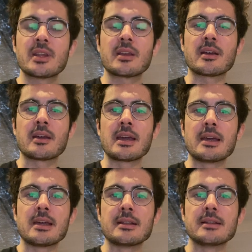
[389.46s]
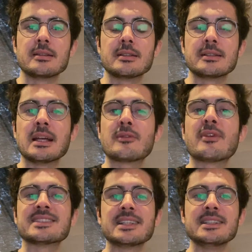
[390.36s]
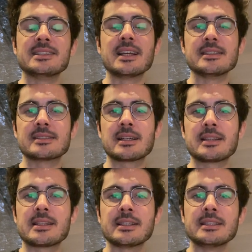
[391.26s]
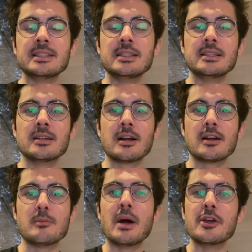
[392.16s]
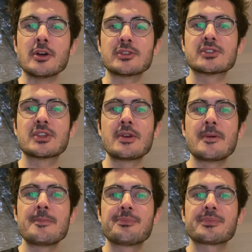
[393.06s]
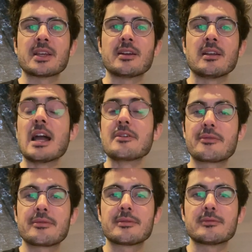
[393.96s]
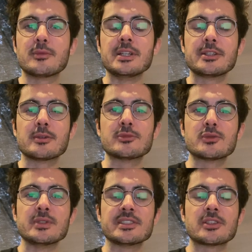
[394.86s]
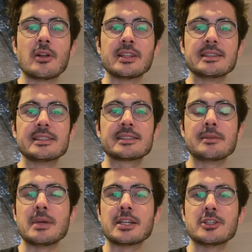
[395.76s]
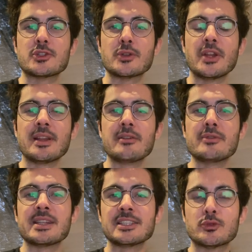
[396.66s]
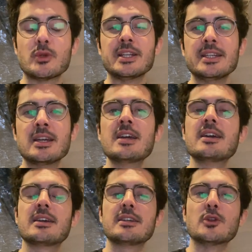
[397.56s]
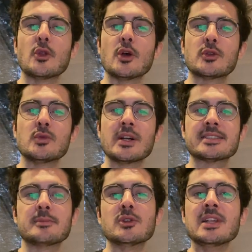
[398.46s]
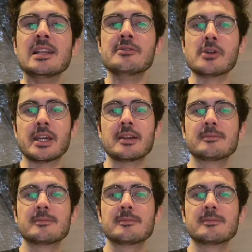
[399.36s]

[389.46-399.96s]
Uh, and that facilitates, I think, the uh, buyer's uh, life when it comes to installing this and making sure that everything is ready in order to accept the delivery